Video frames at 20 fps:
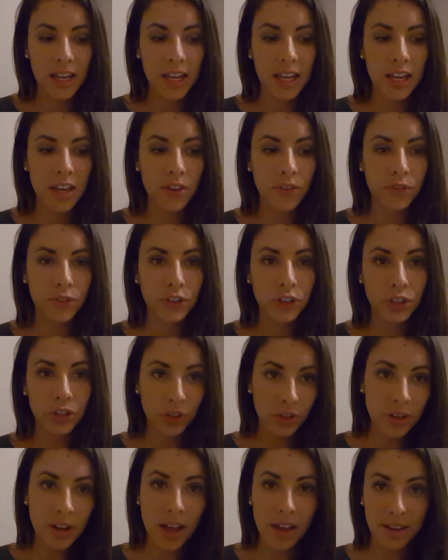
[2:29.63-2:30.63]
if
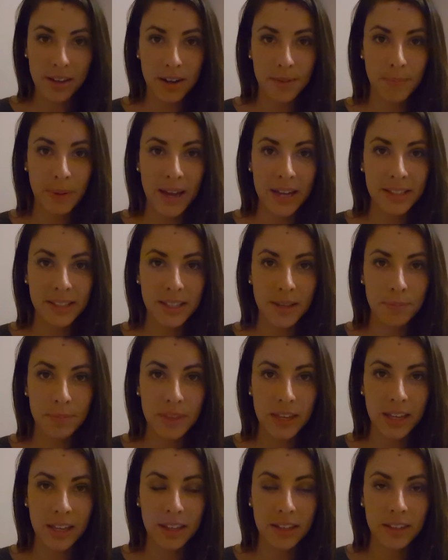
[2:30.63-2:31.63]
you're not going to buy
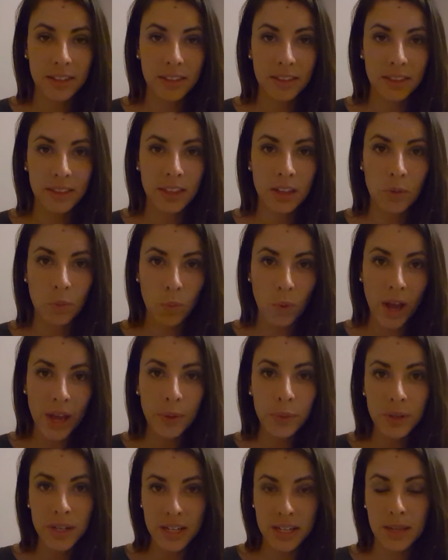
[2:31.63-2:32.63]
something, then
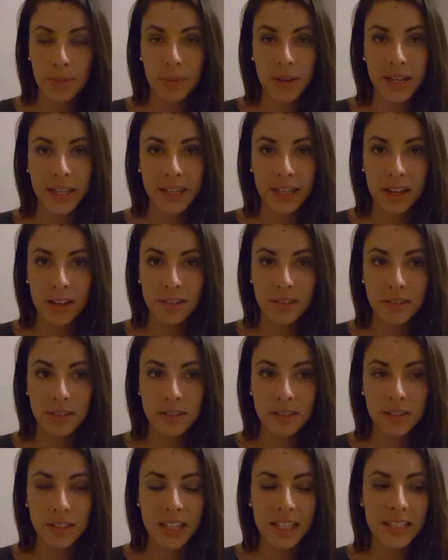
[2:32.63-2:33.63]
why would anybody else?
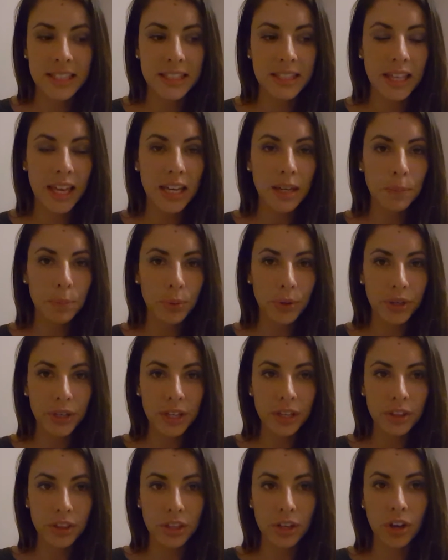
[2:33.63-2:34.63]
It's like
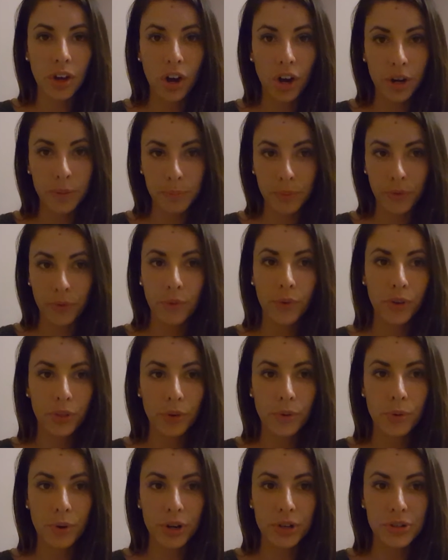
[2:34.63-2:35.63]
putting the cart before
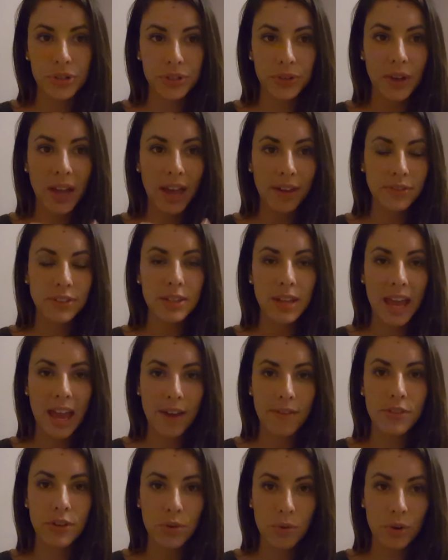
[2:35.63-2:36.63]
the horse. You have to
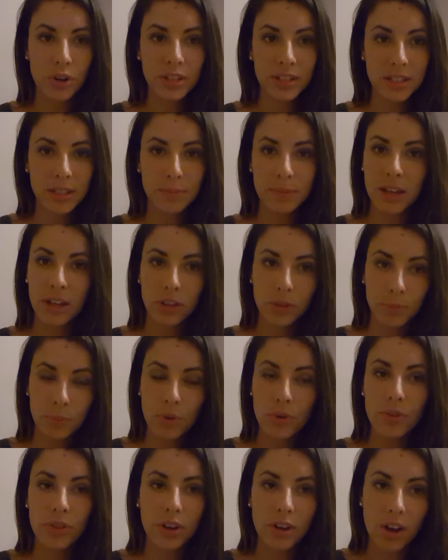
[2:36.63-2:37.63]
have the horse to be able to
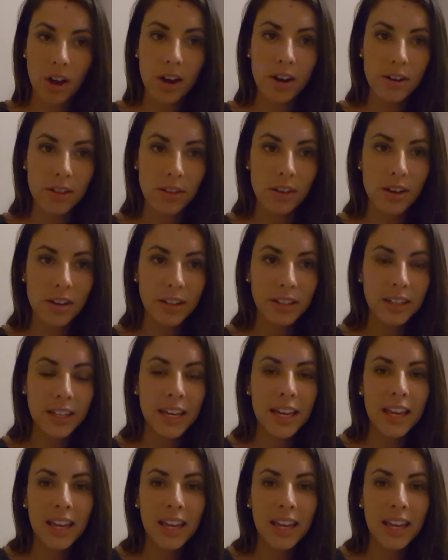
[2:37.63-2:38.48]
pull the cart along.